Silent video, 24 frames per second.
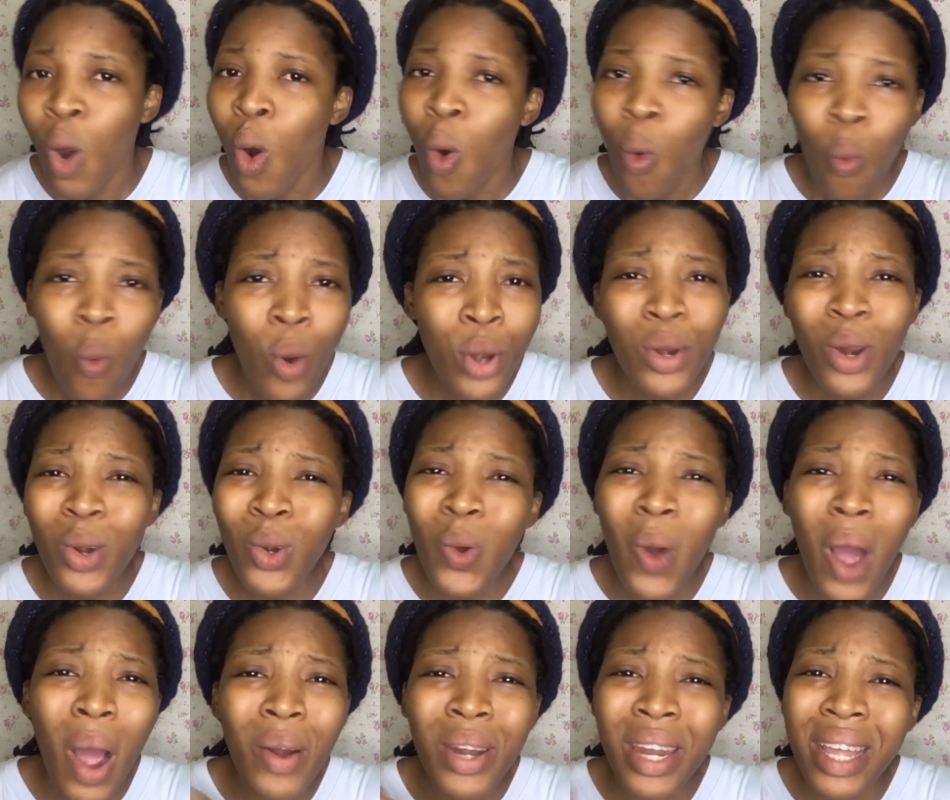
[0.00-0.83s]
We don't know
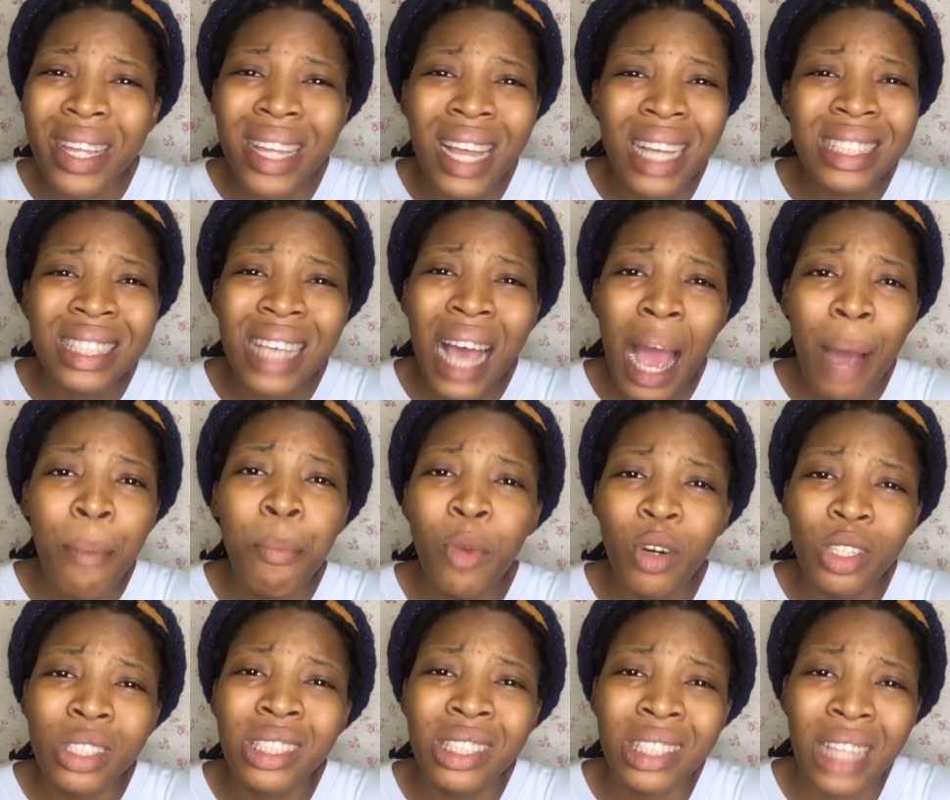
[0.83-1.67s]
how they get
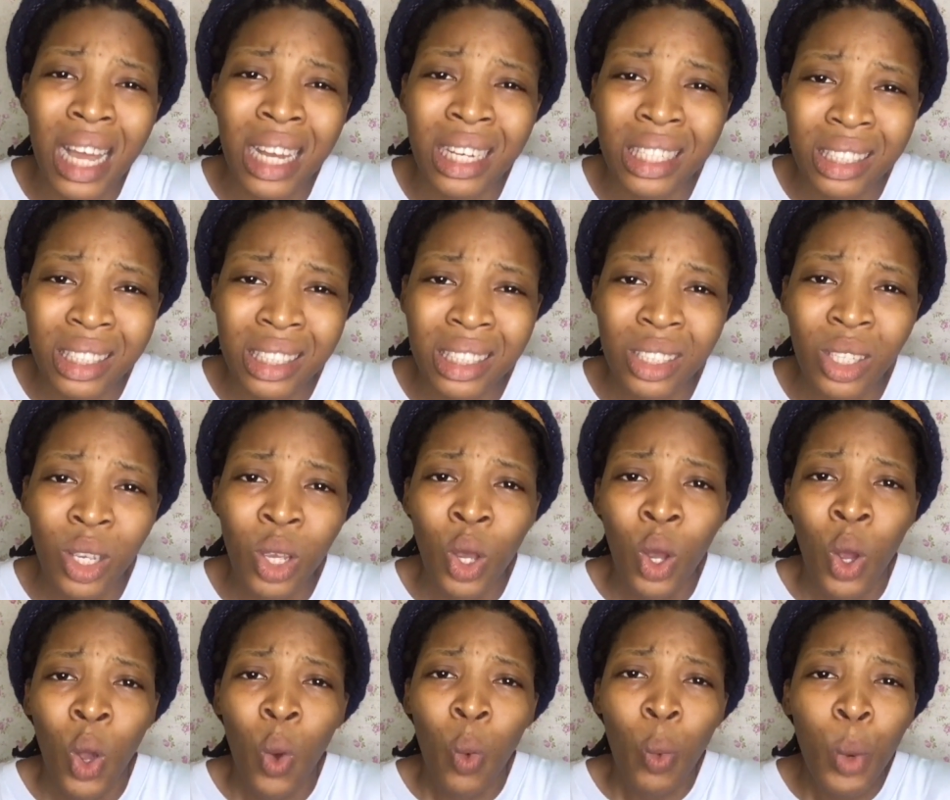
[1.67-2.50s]
armored tanks.
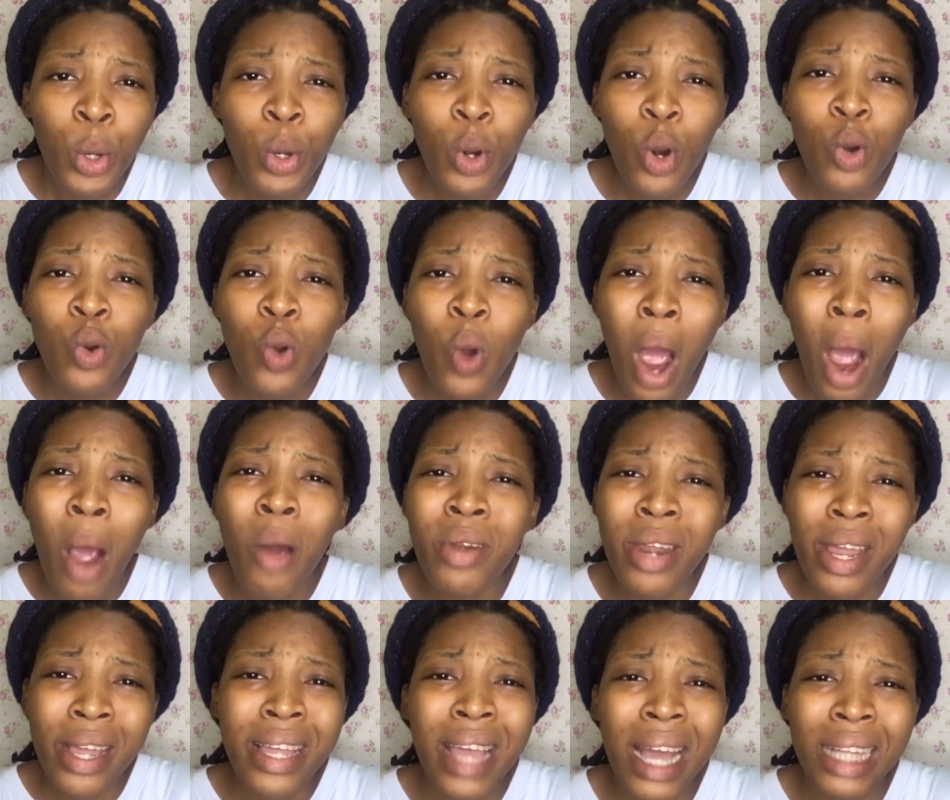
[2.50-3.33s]
We don't know how
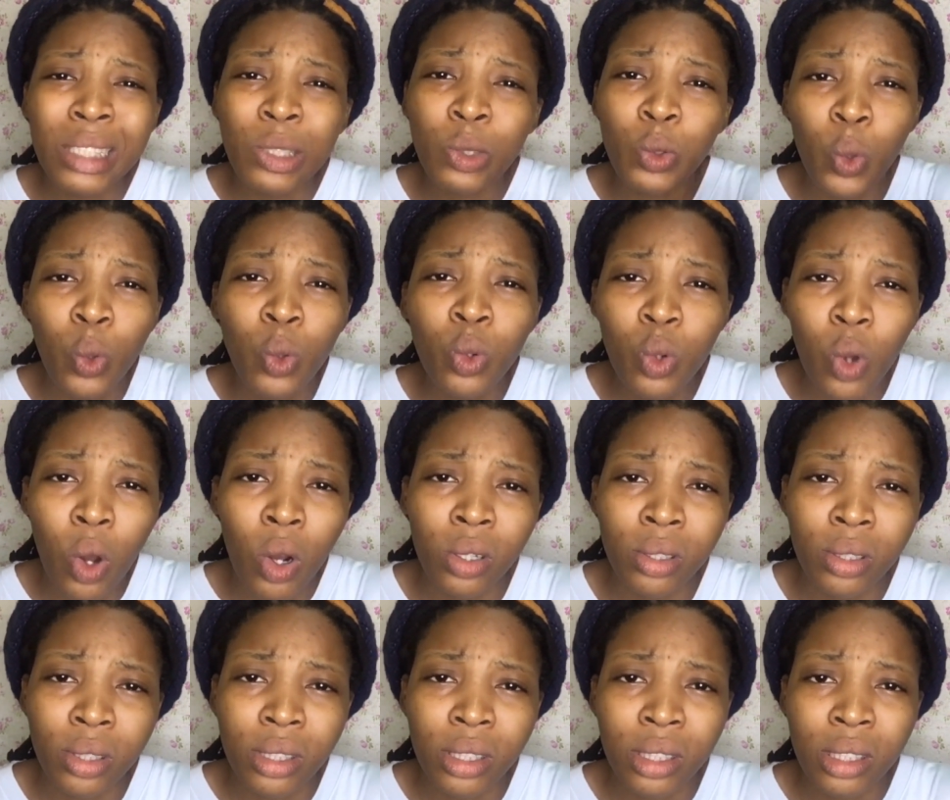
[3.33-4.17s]
they get good
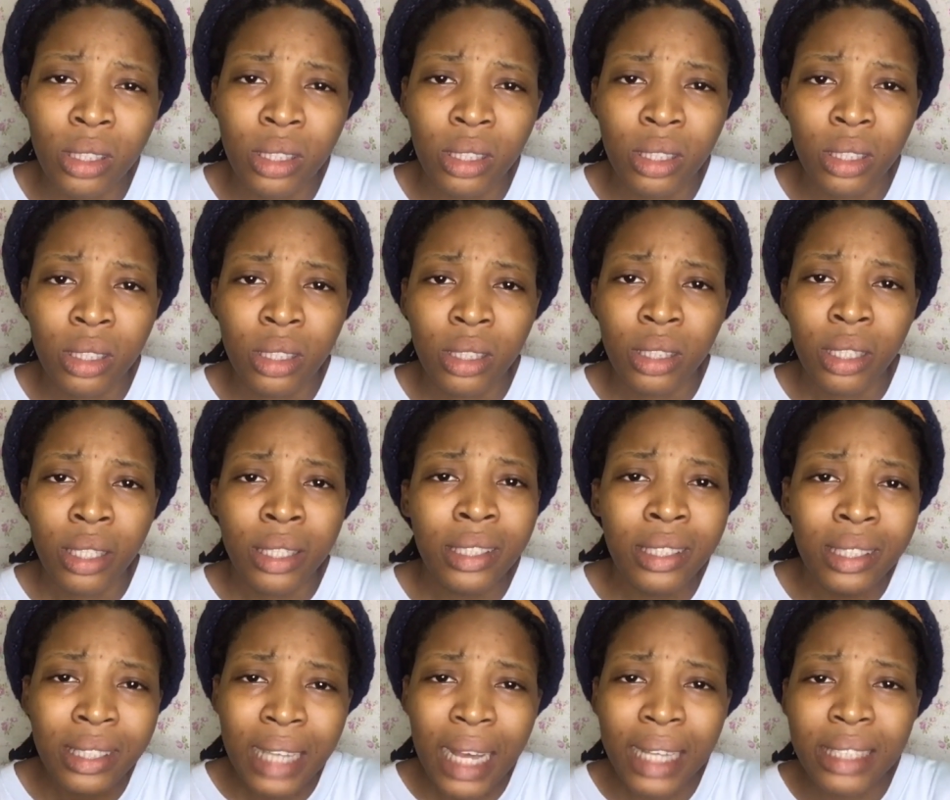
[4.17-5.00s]
guns.
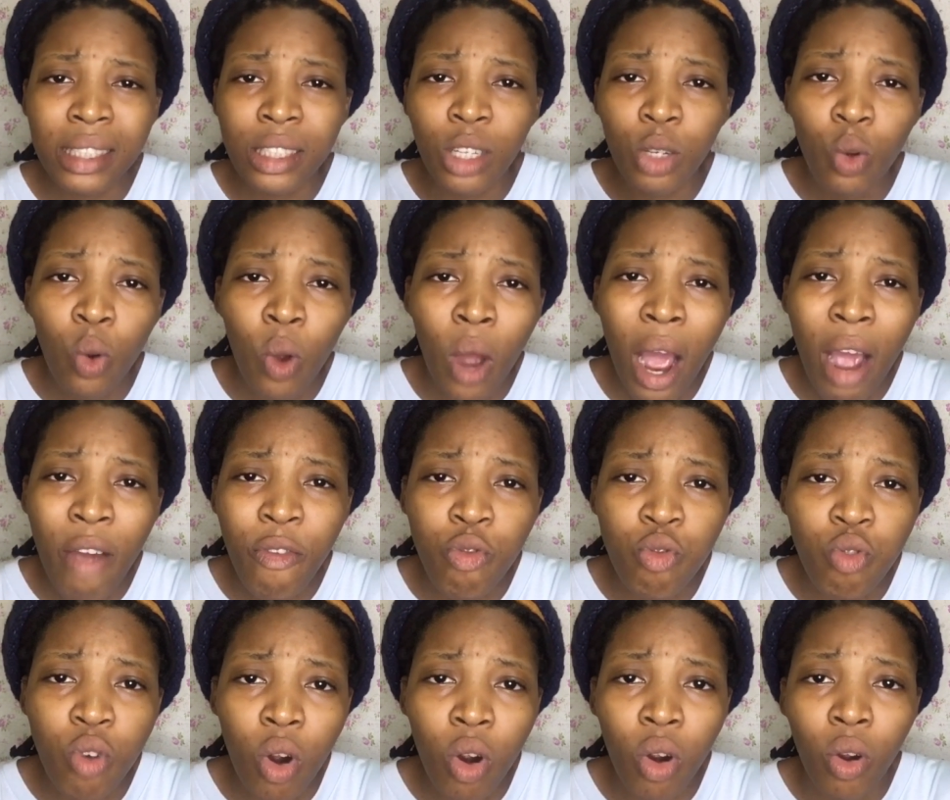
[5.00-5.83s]
Yes, they don't have
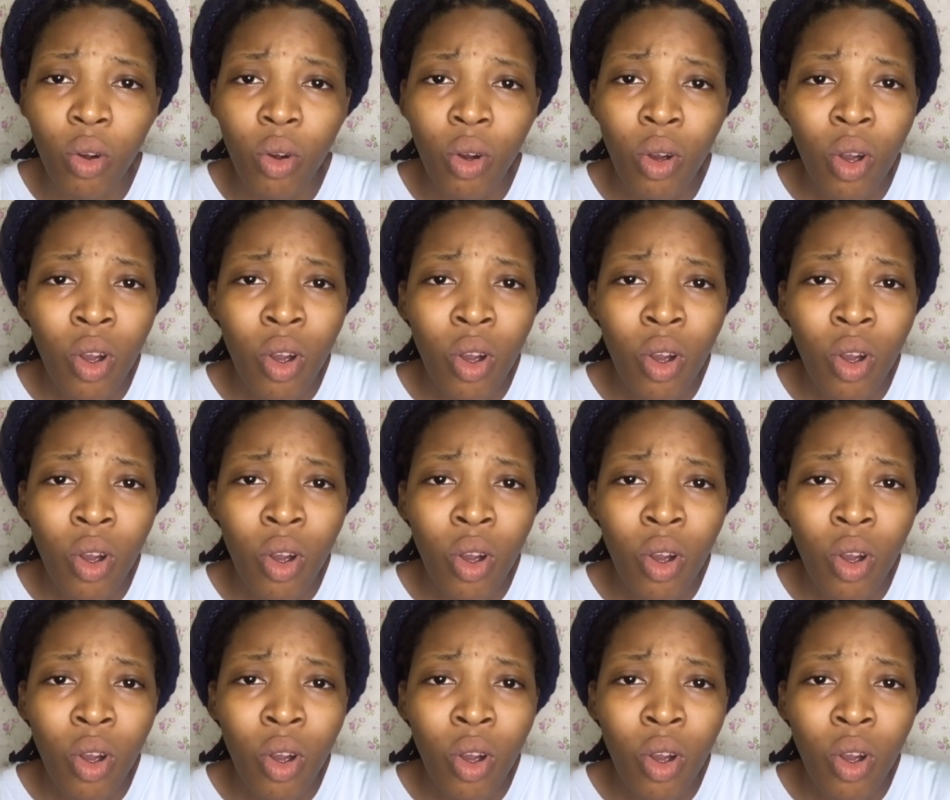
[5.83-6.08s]
work.